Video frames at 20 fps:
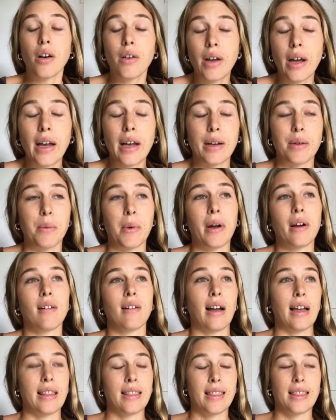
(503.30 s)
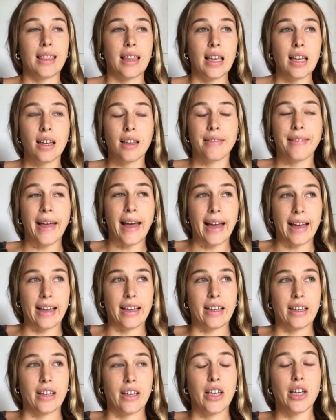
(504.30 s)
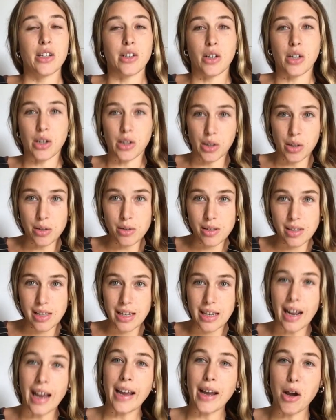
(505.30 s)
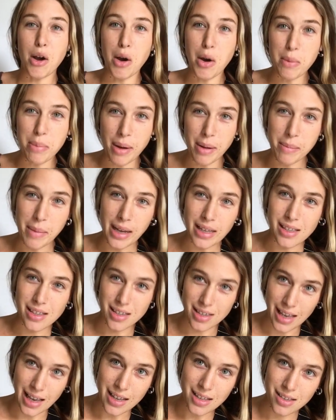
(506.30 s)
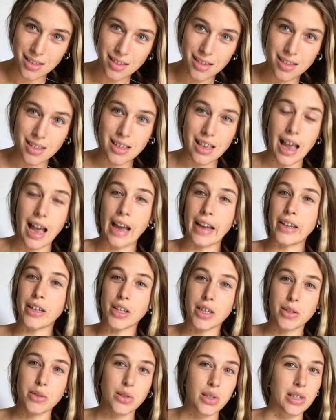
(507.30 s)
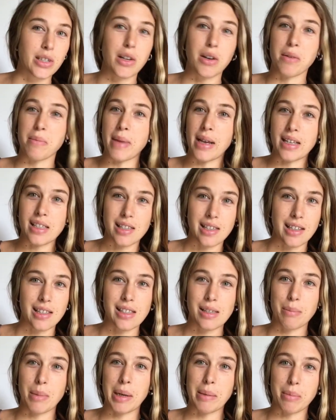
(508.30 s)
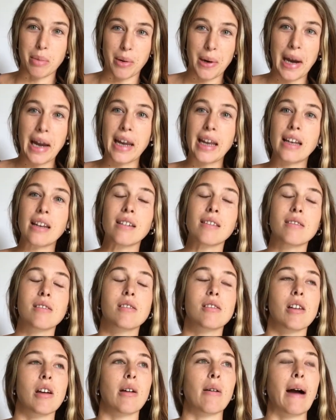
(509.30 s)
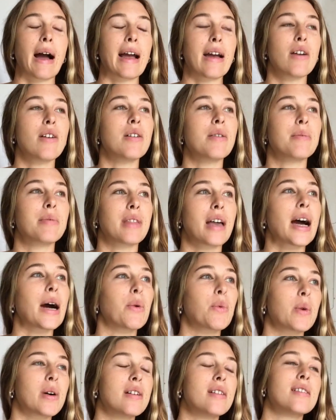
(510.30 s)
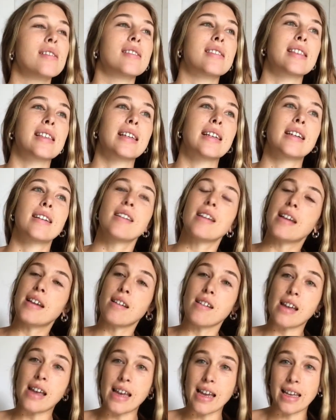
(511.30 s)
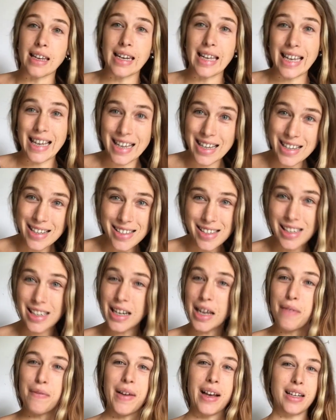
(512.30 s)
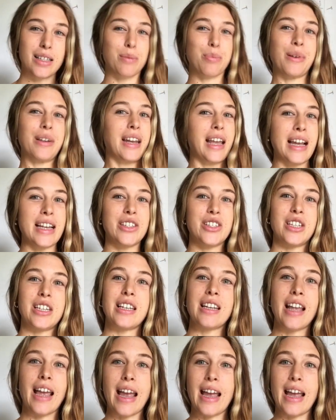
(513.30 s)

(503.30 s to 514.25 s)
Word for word: Okay, well, I think that concludes it. I hope I made sense. I usually don't make sense in my brain, so I hope that was an easy enough explanation.